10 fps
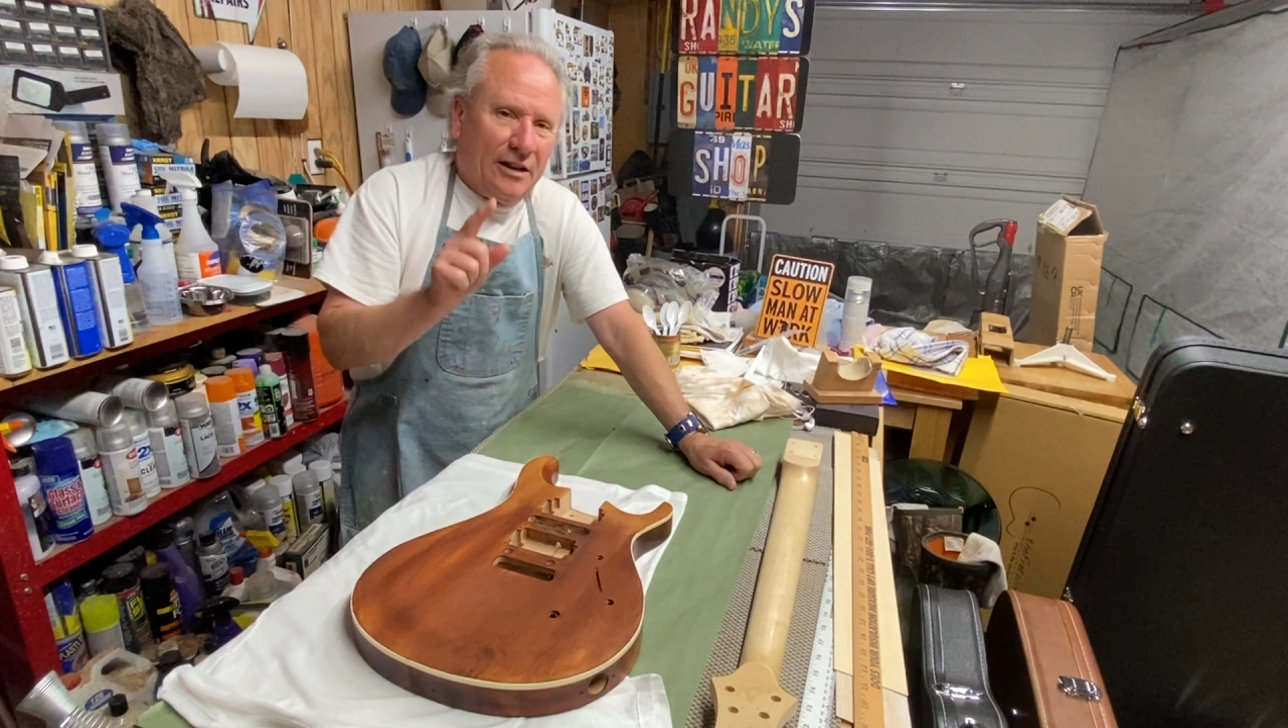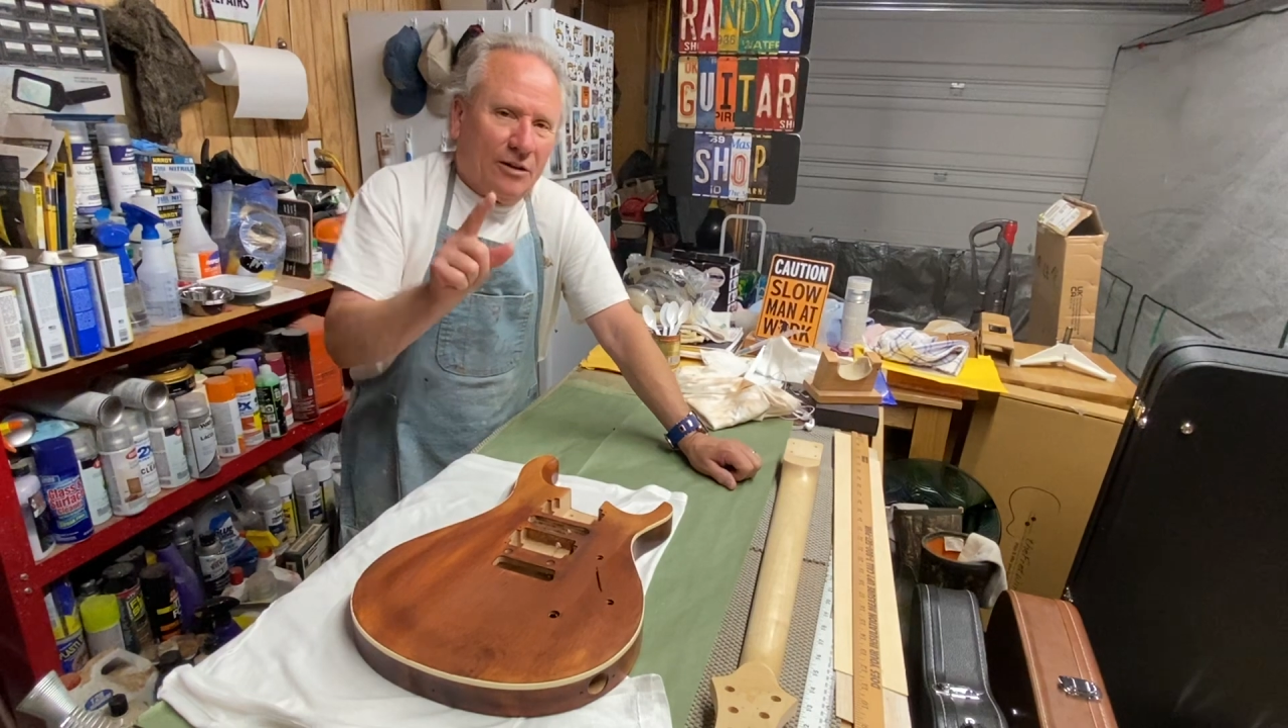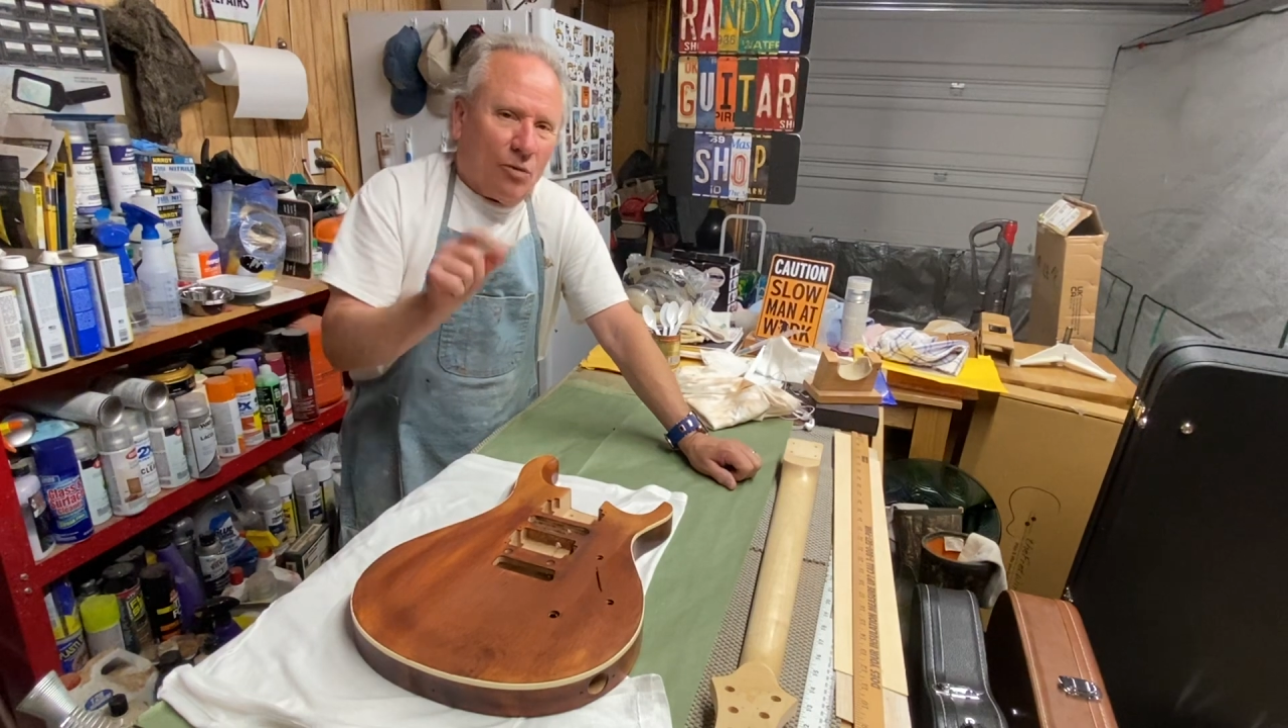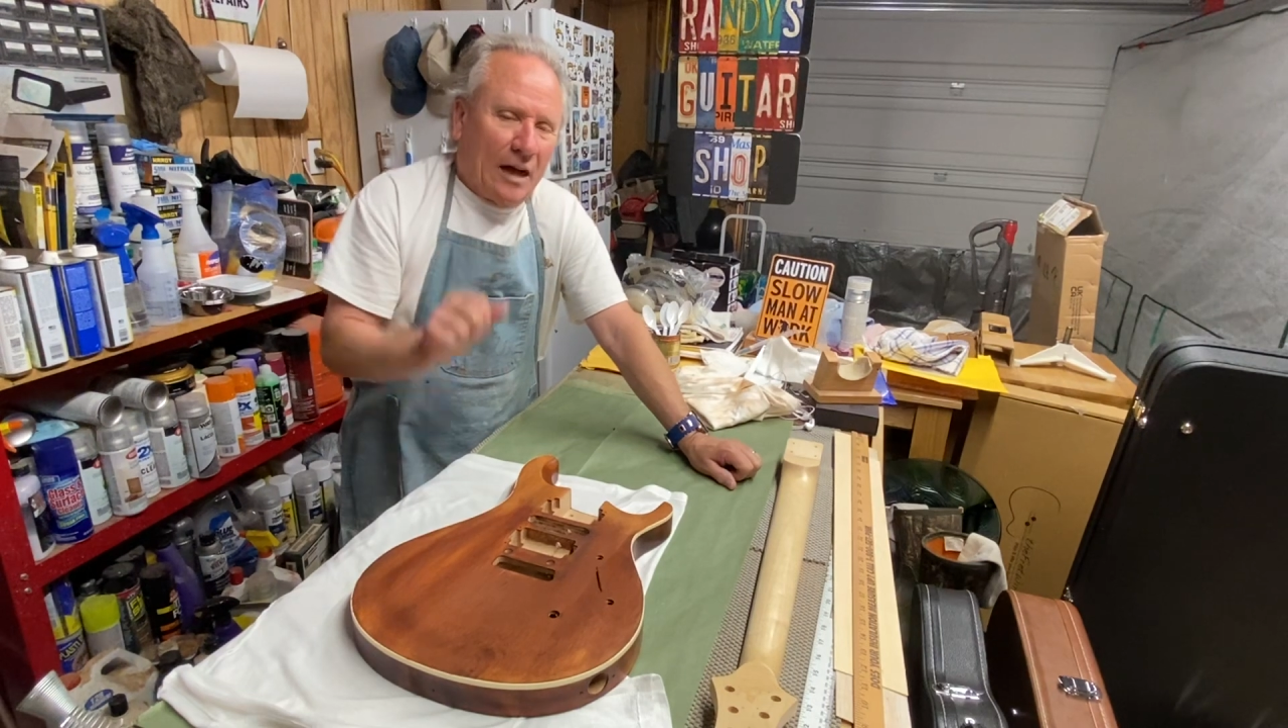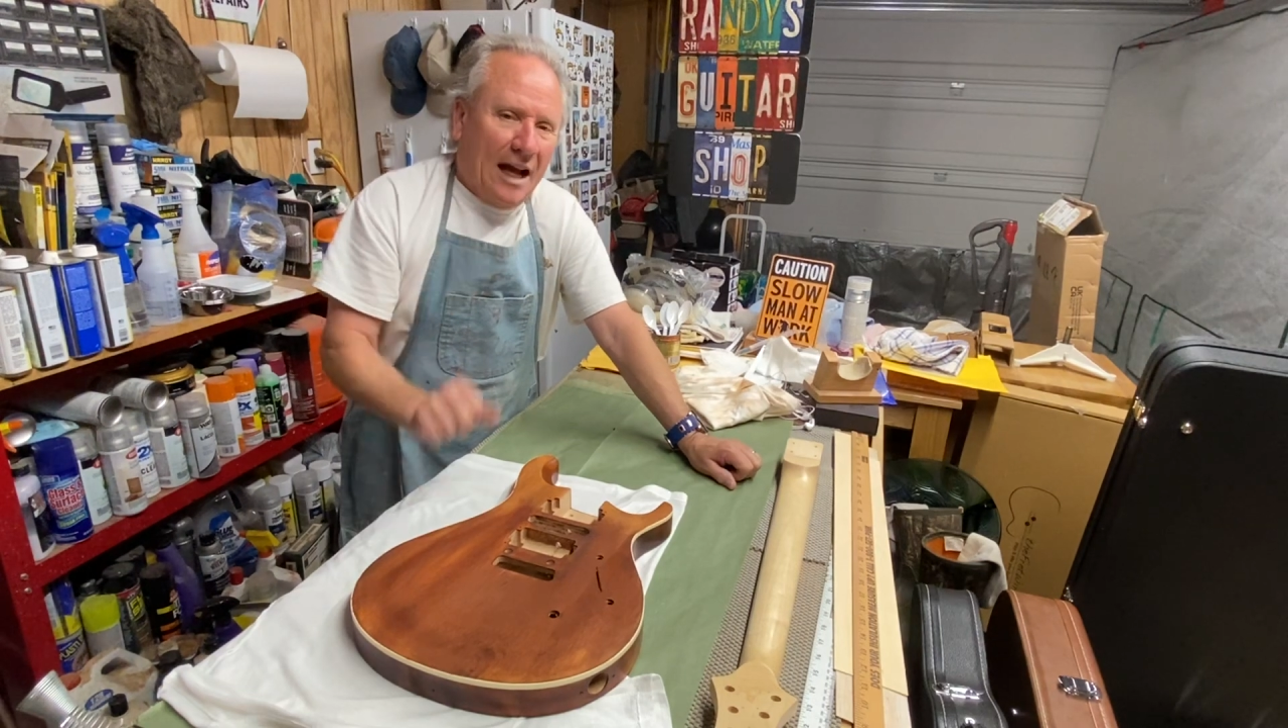
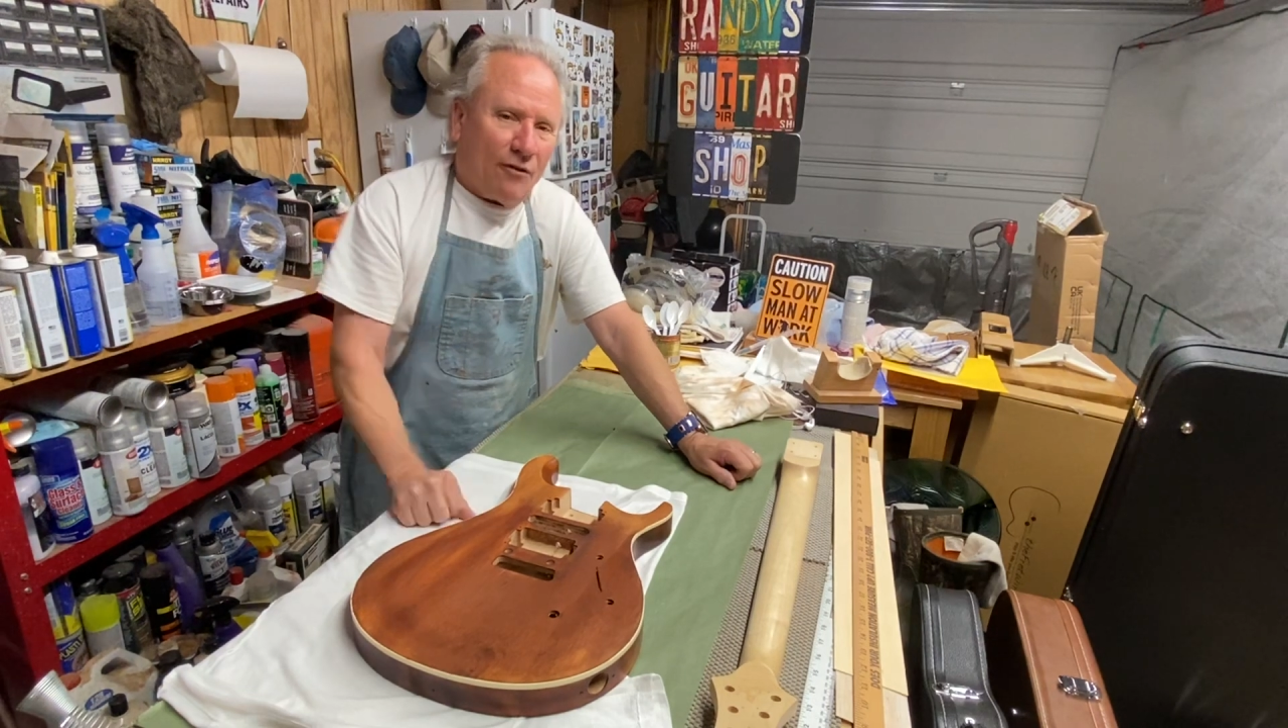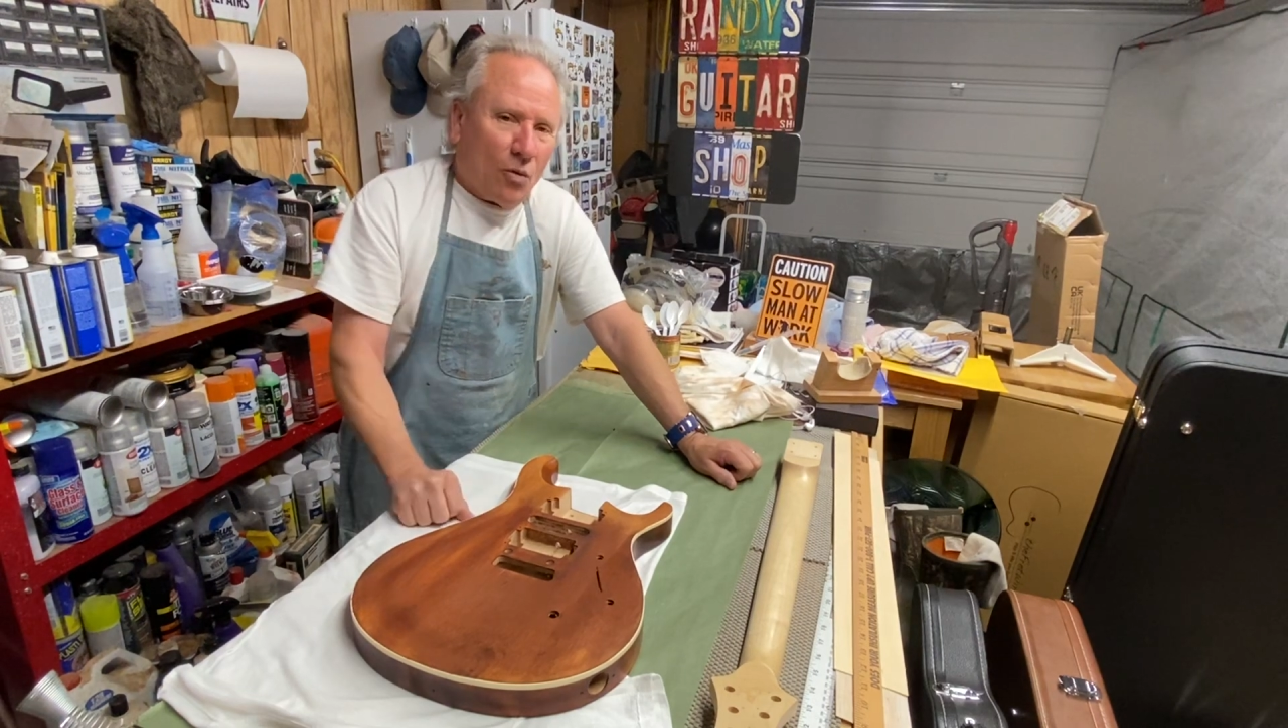Well, have a